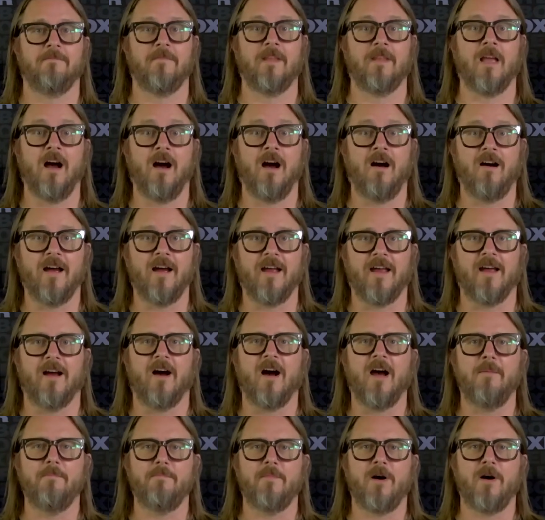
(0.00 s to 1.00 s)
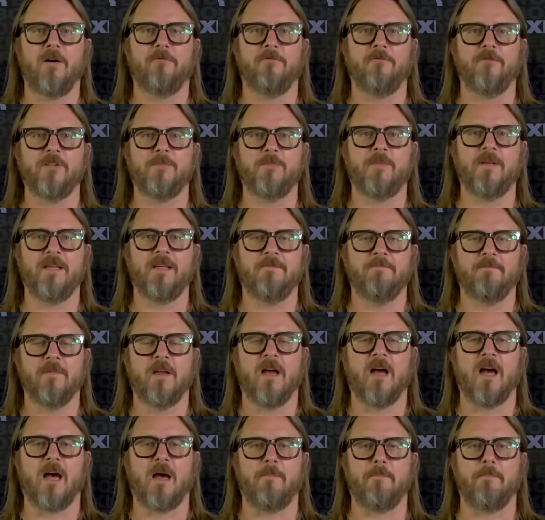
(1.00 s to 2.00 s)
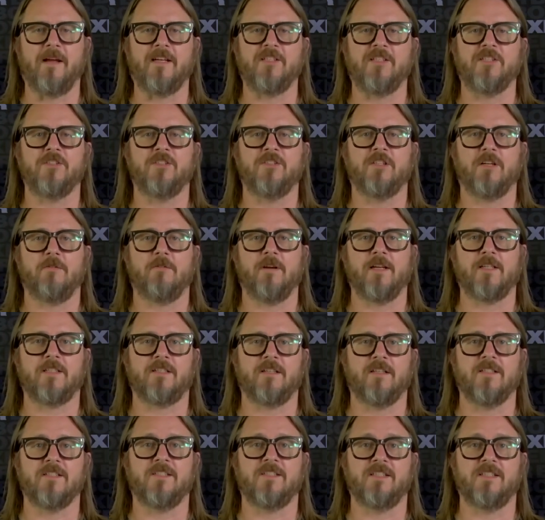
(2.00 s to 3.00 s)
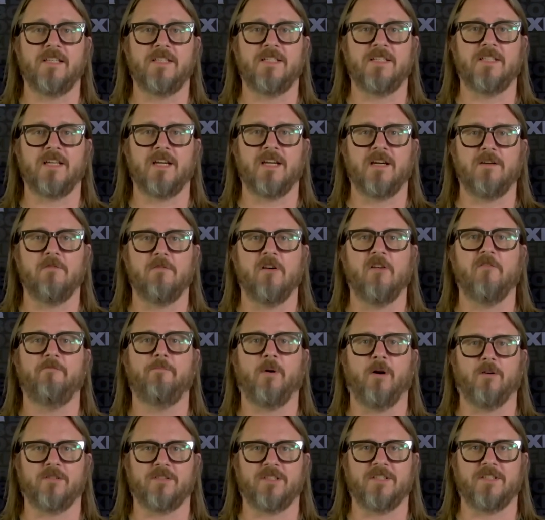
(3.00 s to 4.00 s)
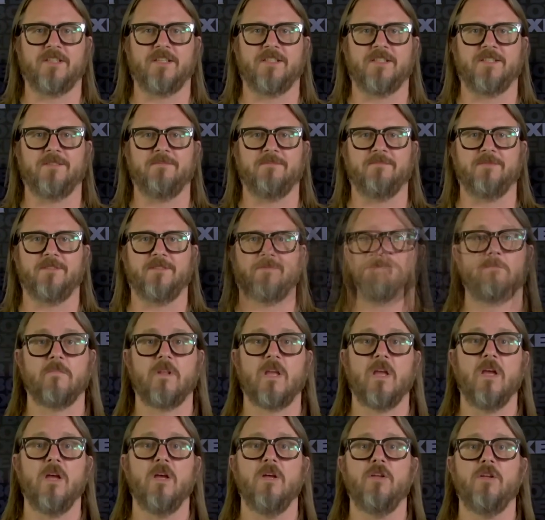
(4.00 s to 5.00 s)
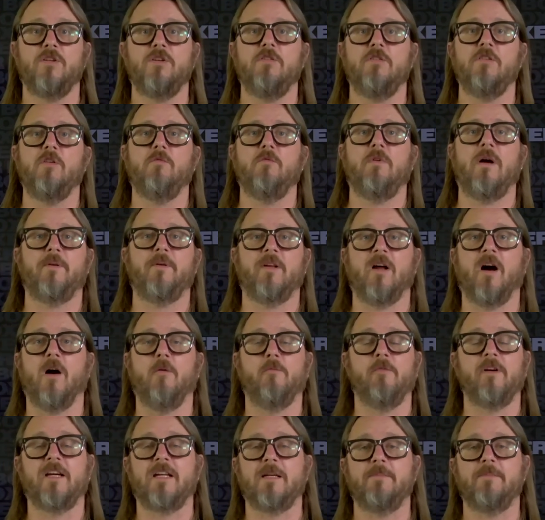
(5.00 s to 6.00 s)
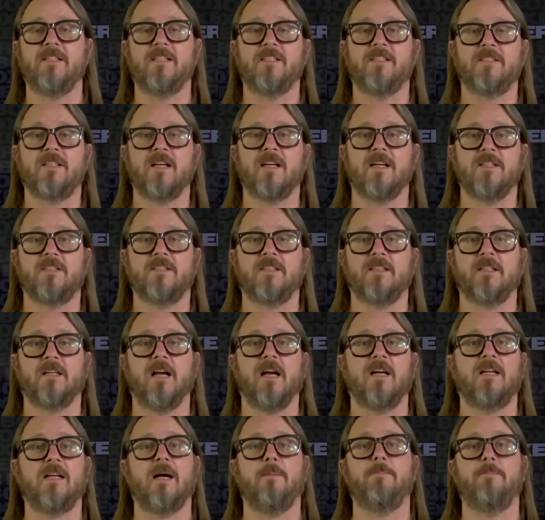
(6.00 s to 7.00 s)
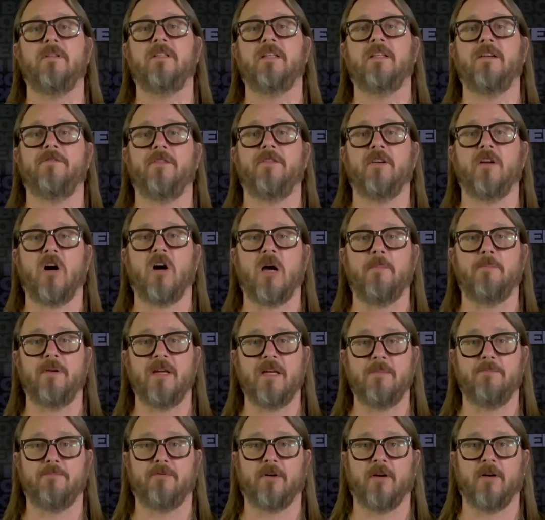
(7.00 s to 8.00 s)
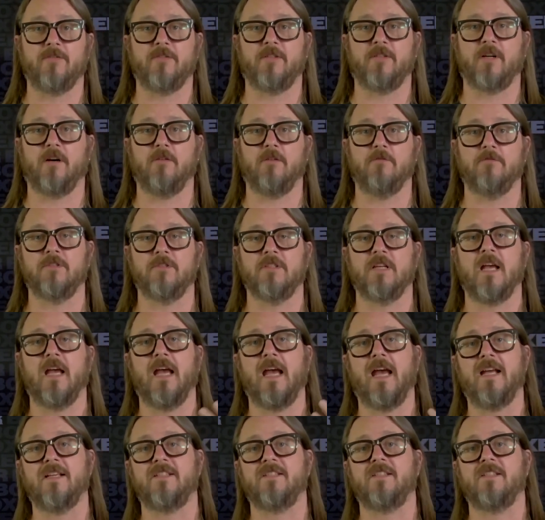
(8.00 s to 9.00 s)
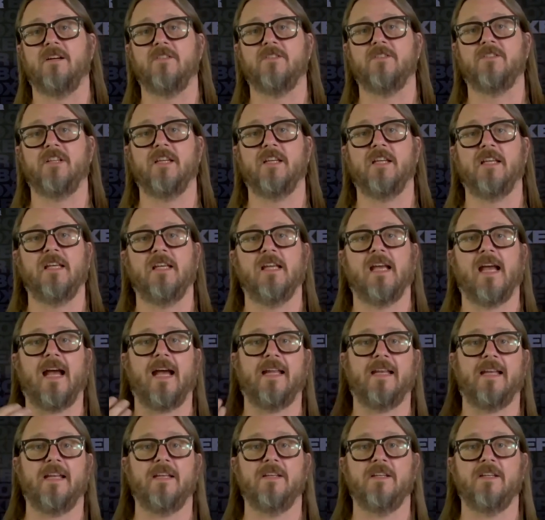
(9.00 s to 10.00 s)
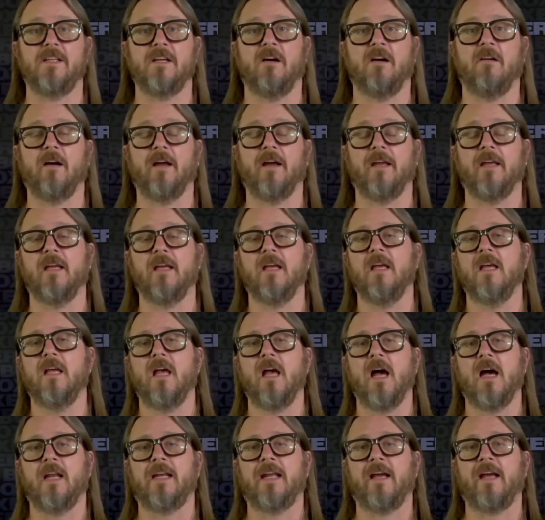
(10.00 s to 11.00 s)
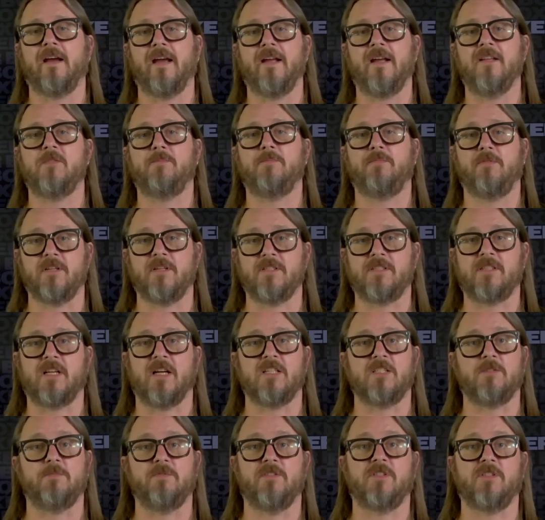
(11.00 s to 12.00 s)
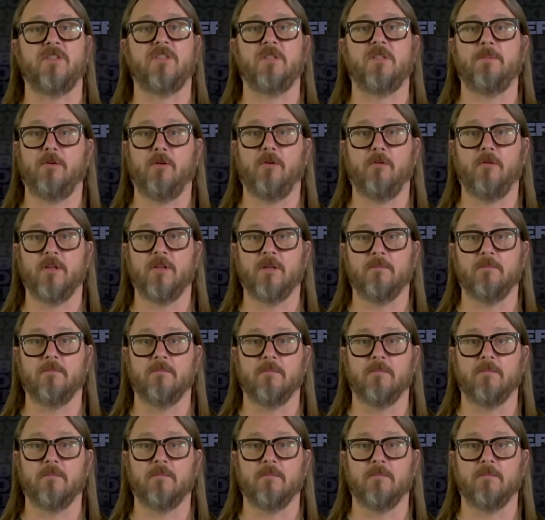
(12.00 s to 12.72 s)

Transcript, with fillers: Hi, I'm Marc Risby. I'm Managing Director and CTO of Boxer Systems. During the webinar, we're going to be discussing a couple of different IP protocols, SRT and NDI, and how enterprise customers can deploy them.